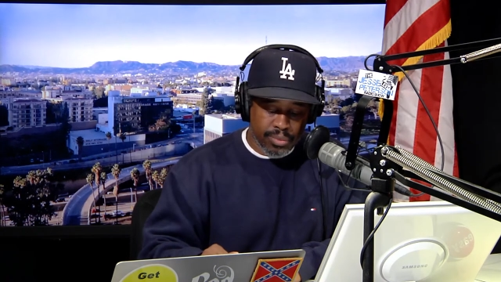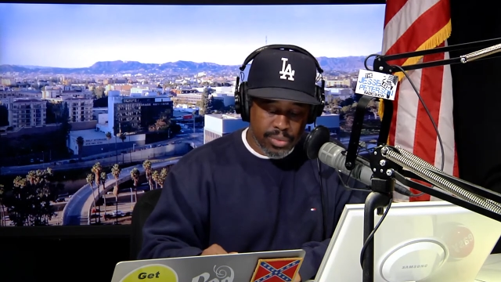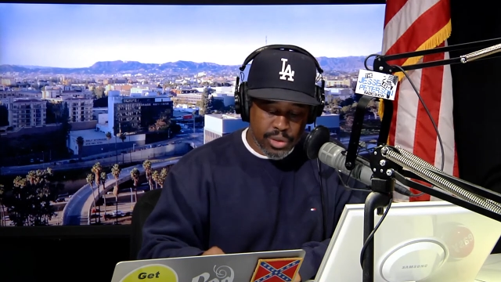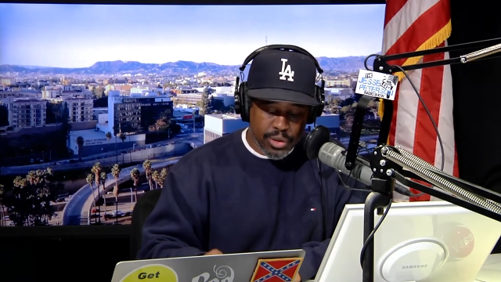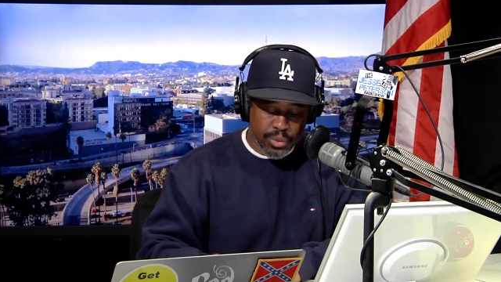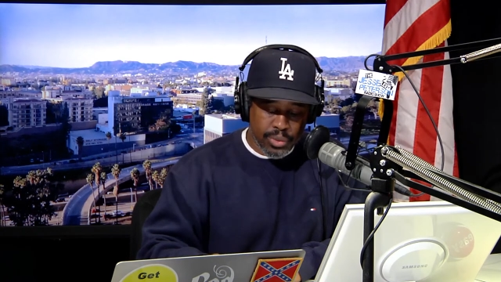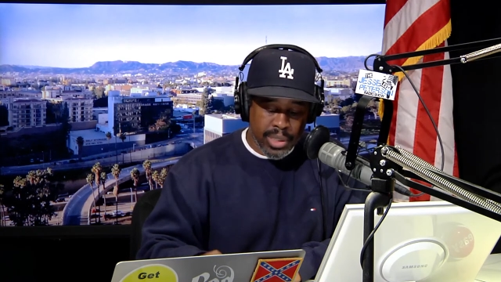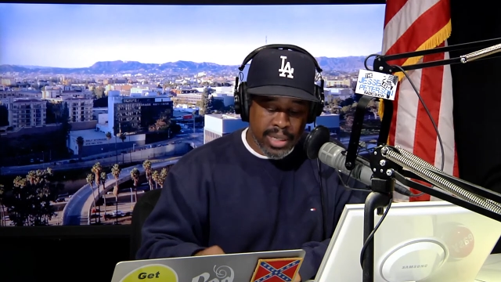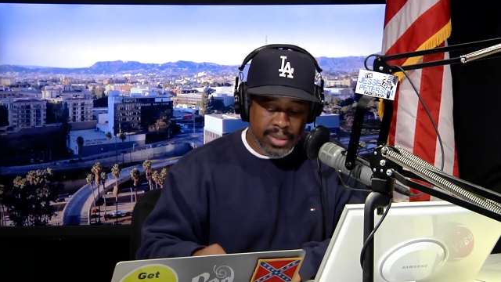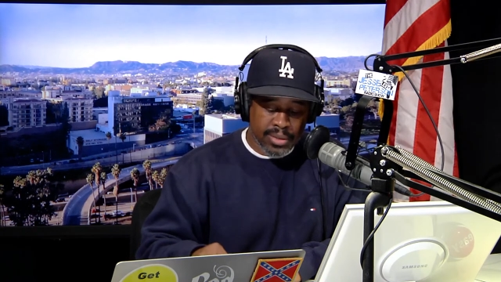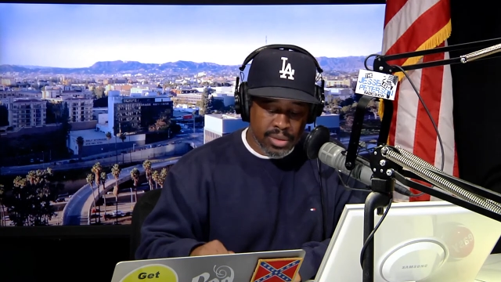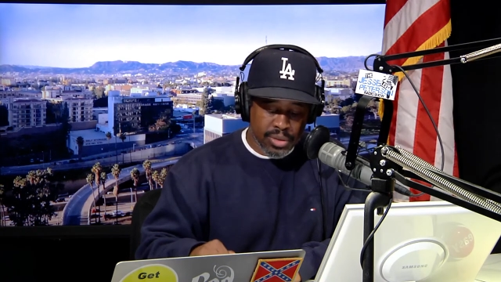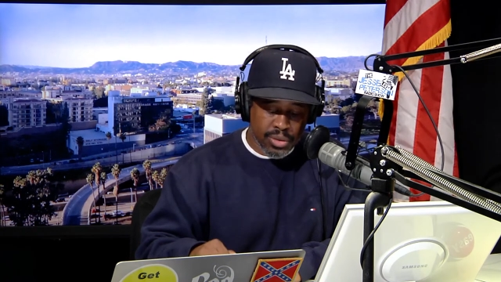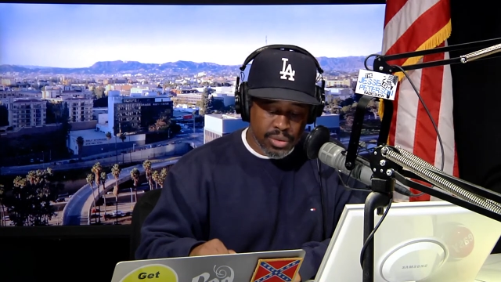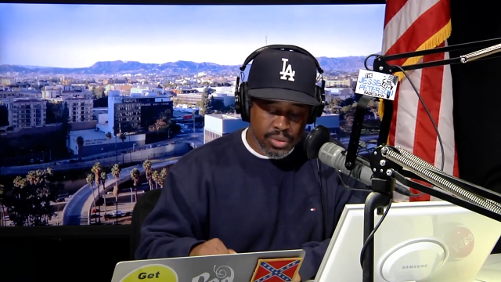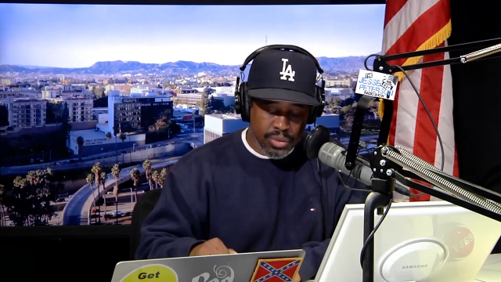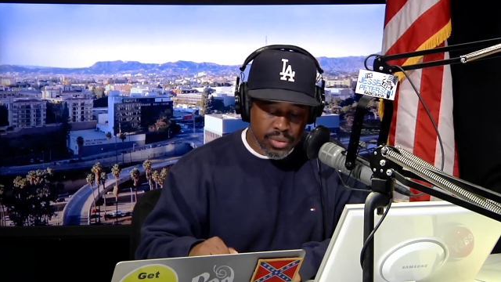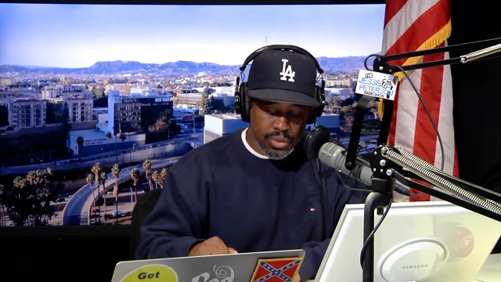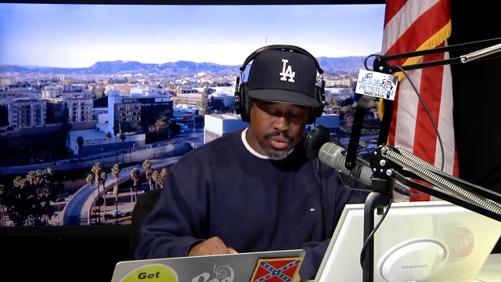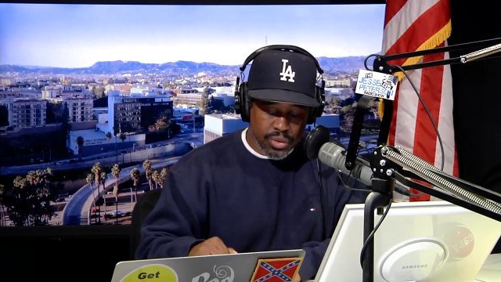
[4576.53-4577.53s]

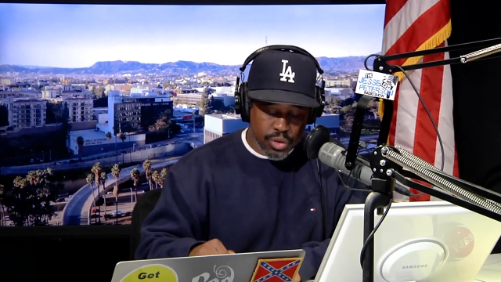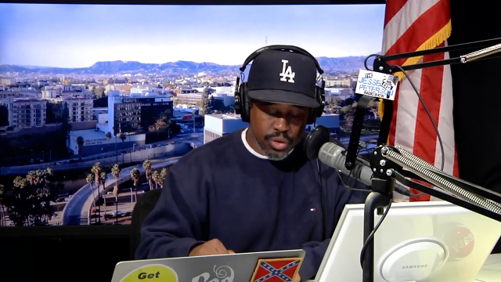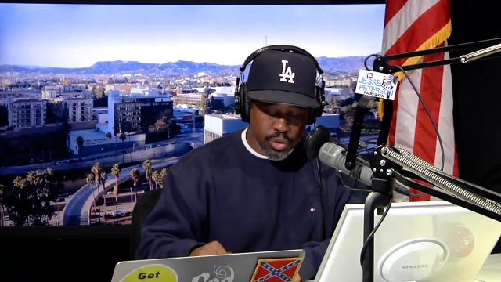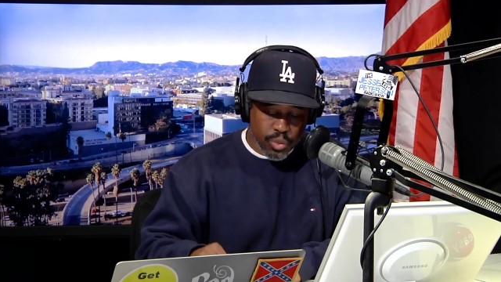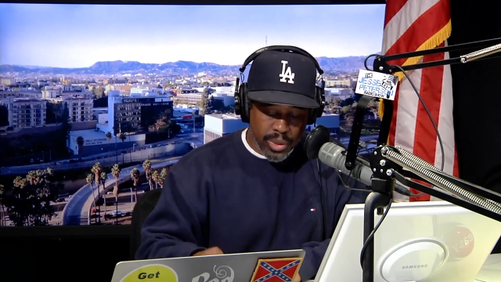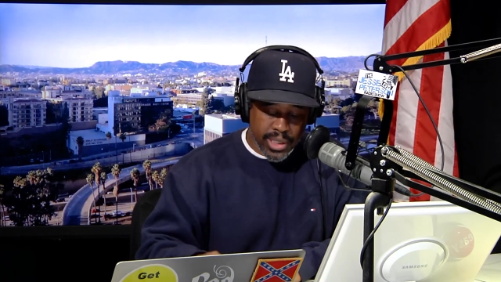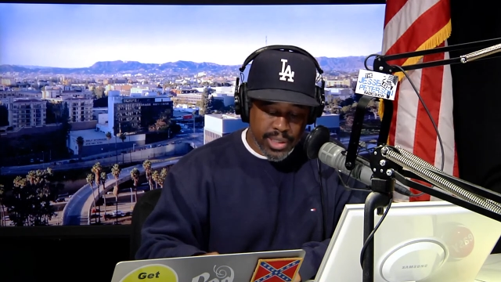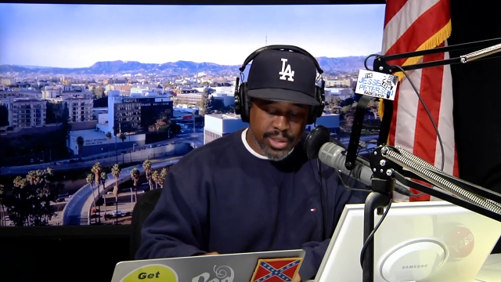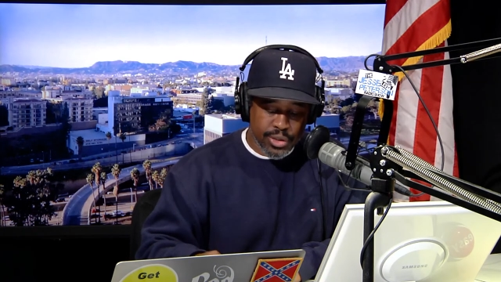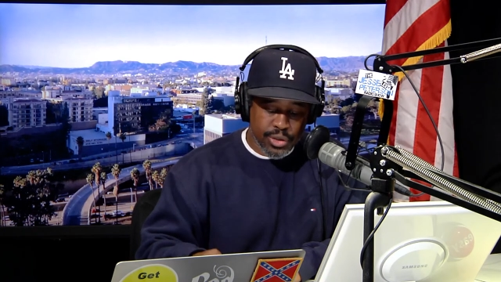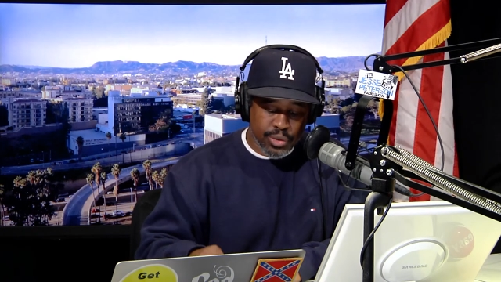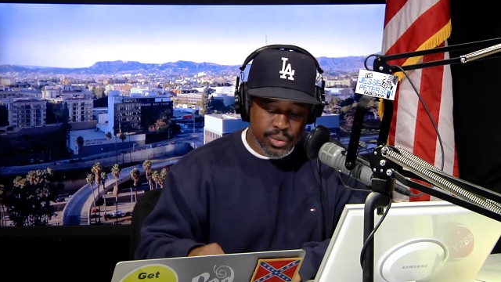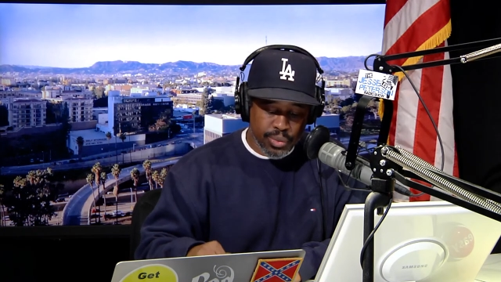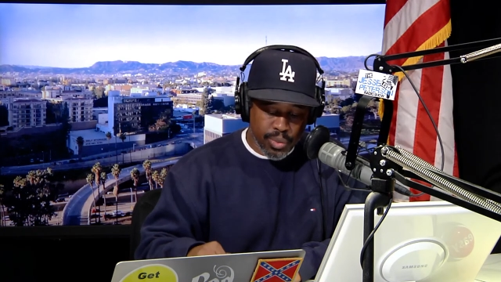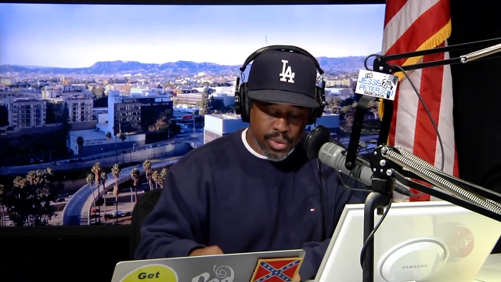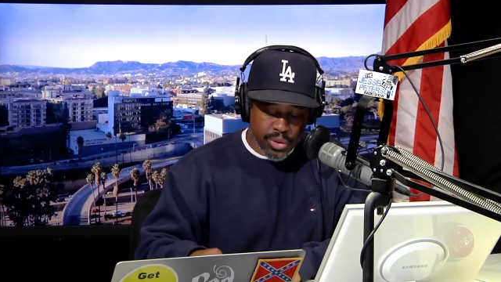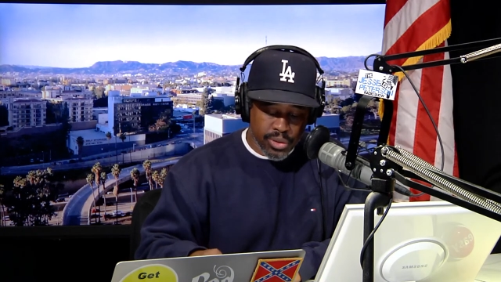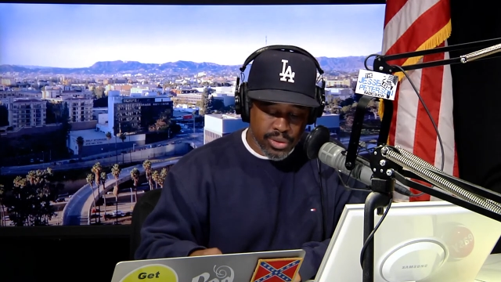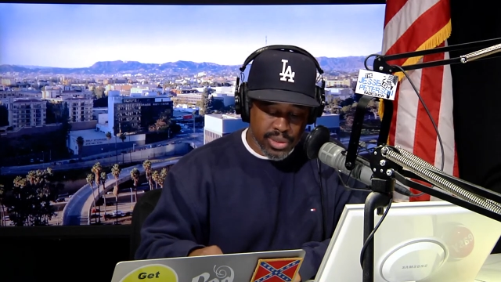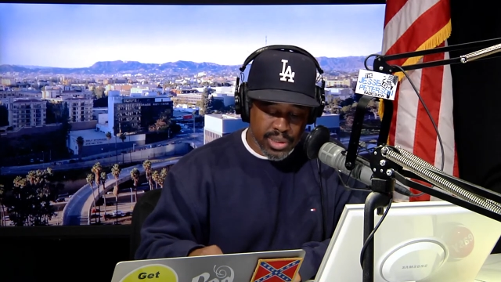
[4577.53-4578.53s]
2022
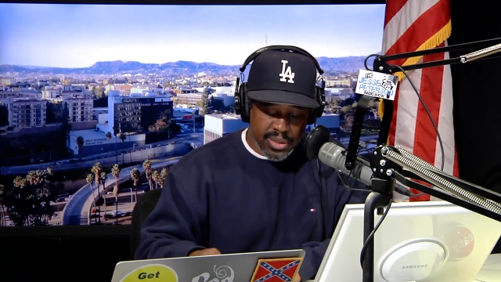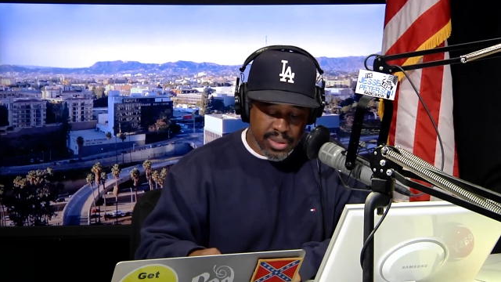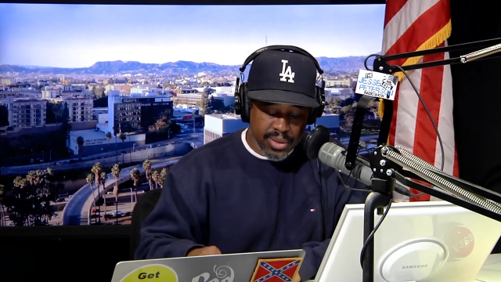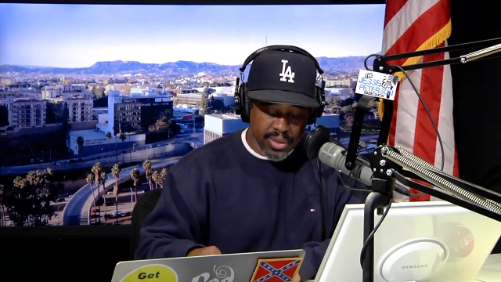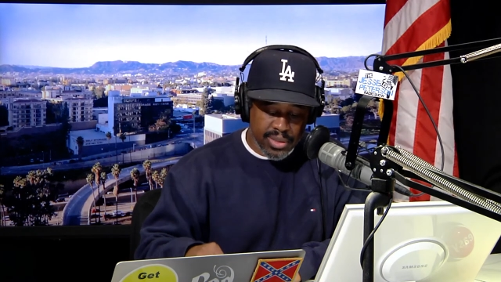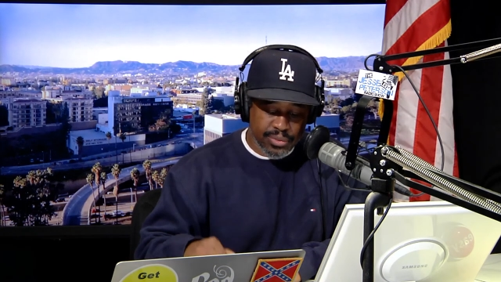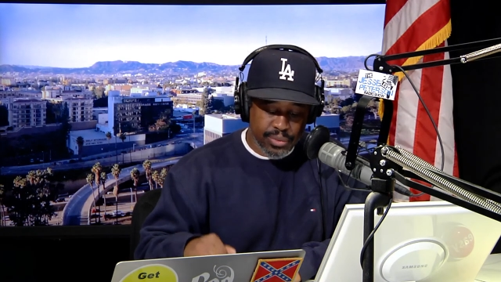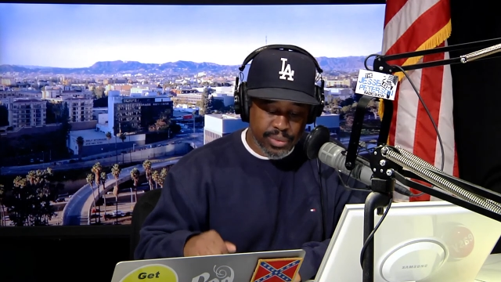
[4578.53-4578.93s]
World Series